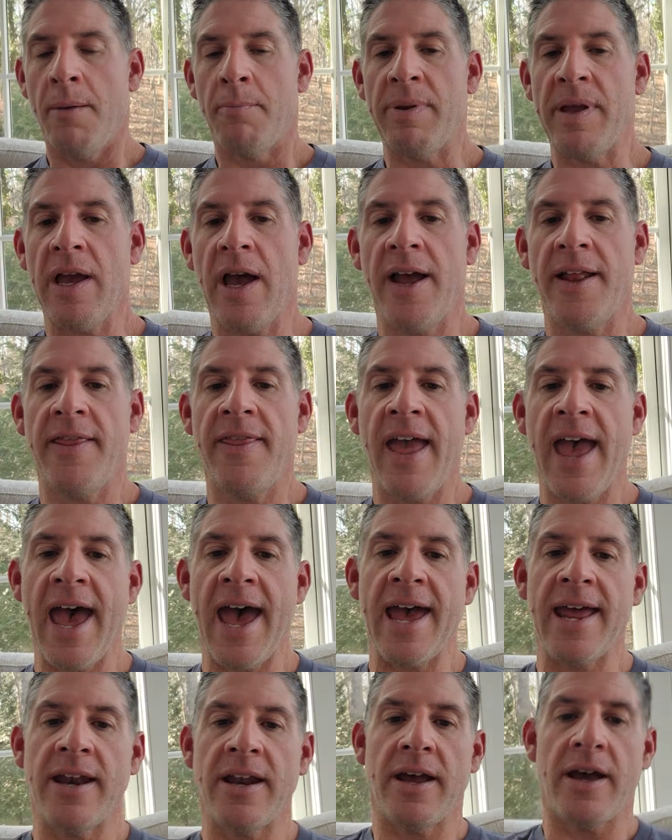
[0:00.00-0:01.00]
Beyond
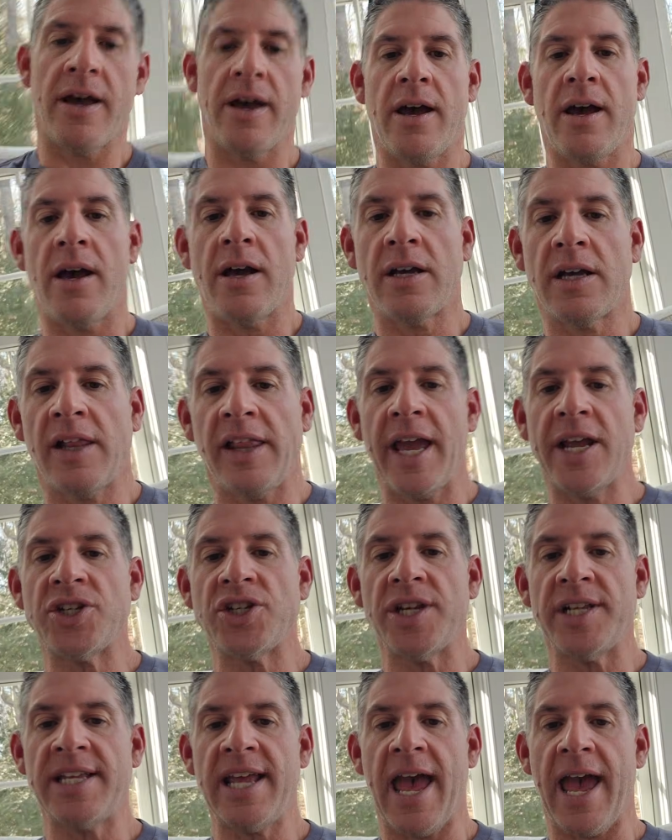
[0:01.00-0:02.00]
that,
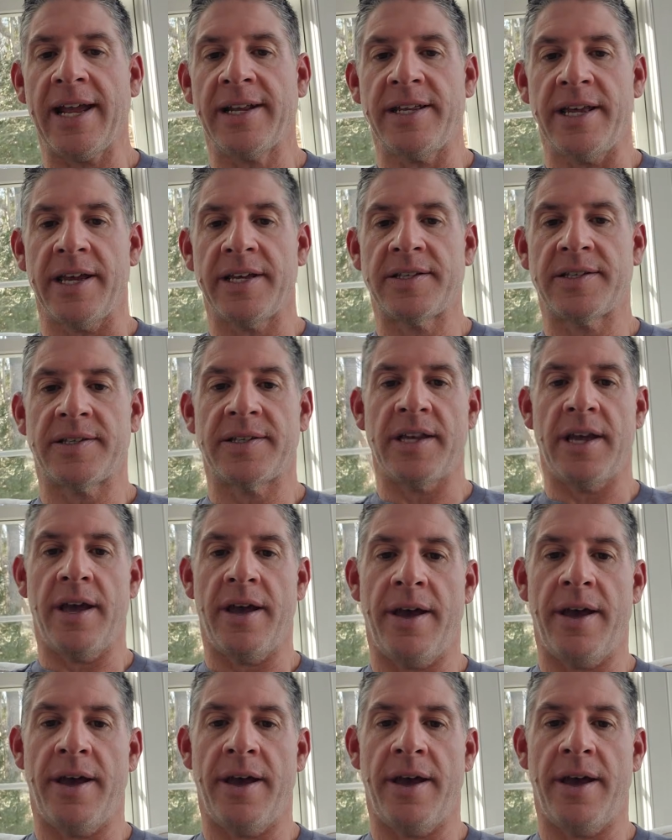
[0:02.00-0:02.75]
collection tactics.